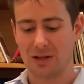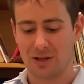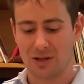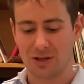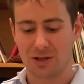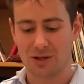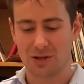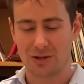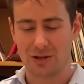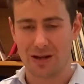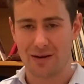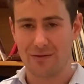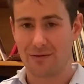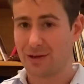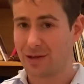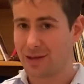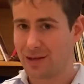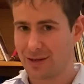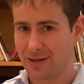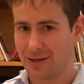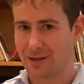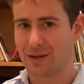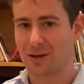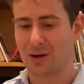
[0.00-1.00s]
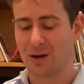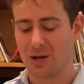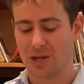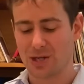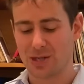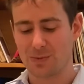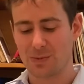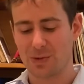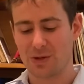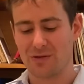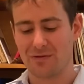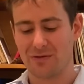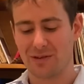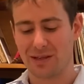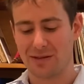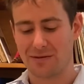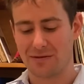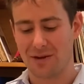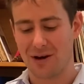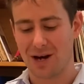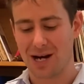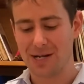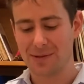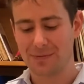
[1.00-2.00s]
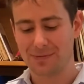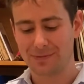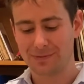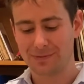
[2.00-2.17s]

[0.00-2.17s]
should everything go smoothly, right?